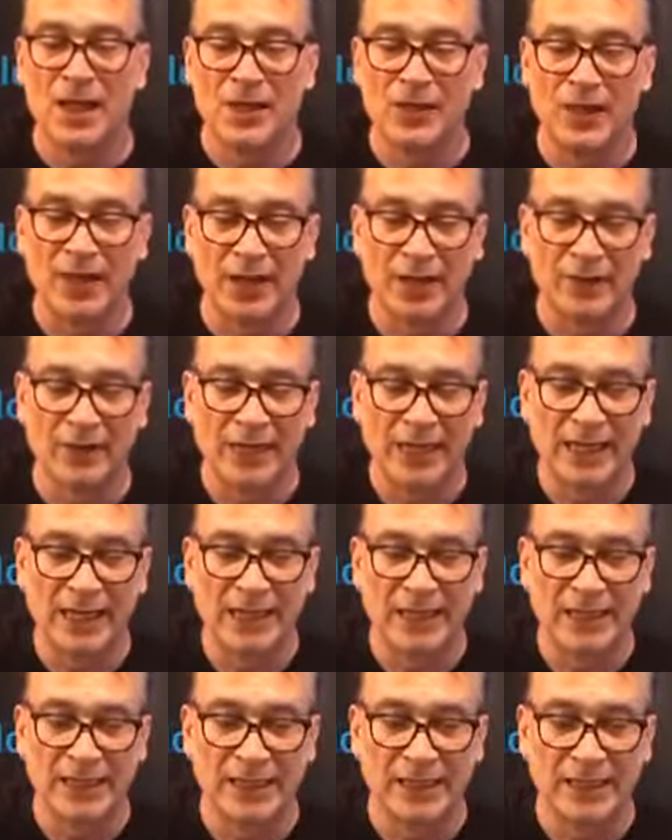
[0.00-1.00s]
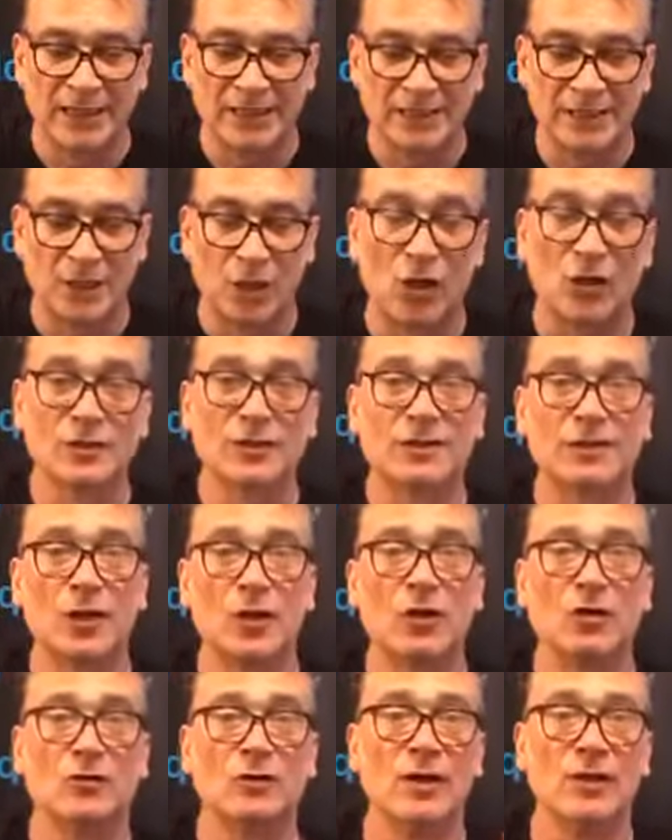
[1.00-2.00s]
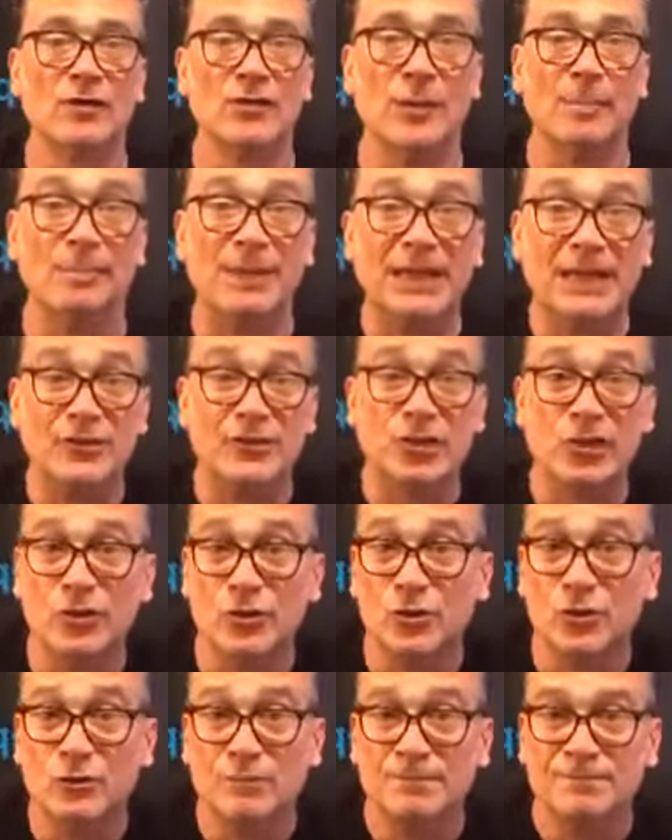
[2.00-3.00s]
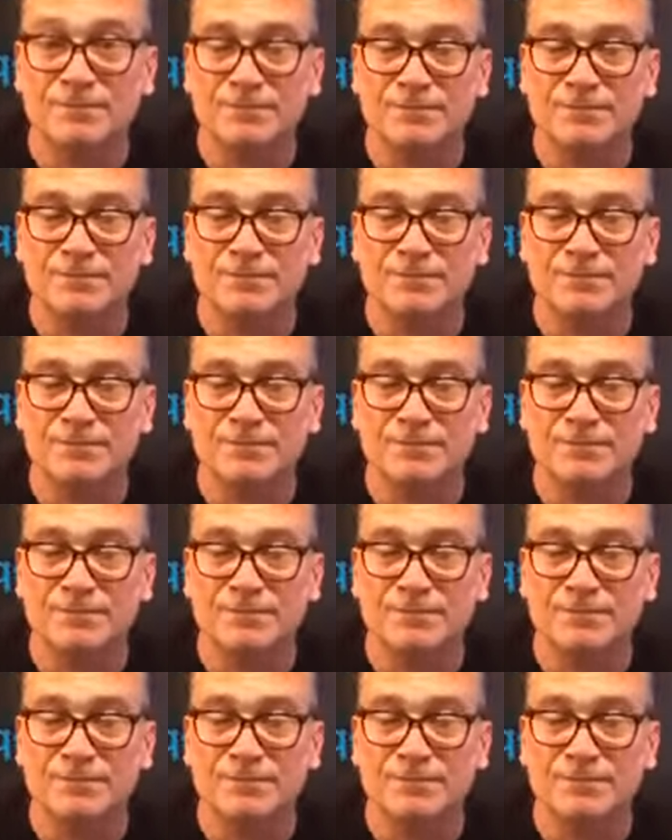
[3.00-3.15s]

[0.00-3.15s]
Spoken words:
There is also the B2.